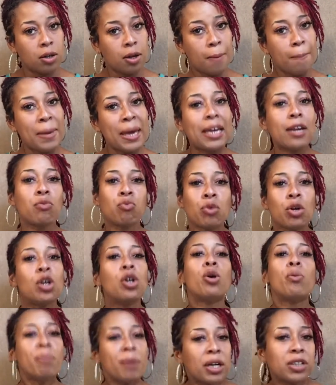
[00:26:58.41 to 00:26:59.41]
Make it
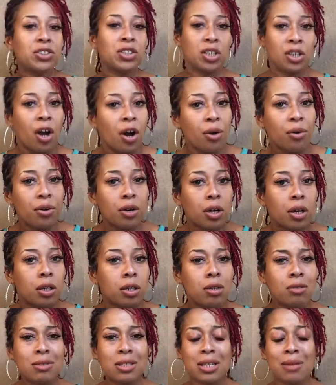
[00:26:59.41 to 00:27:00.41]
real personal.
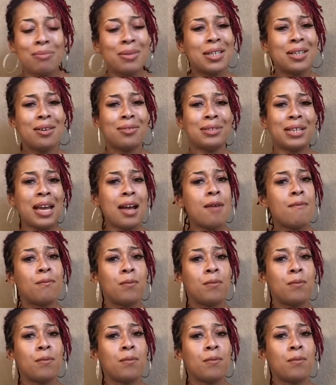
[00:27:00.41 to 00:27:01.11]
Don't send me no damn